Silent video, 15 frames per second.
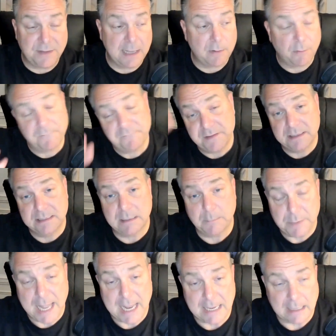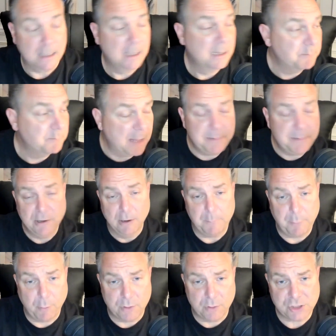fan or fill in the blank? Maybe you're
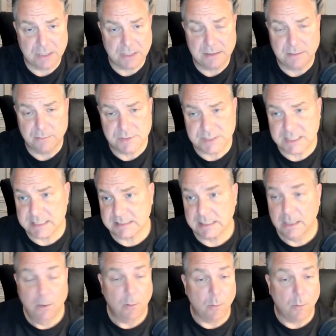a Porsche enthusiast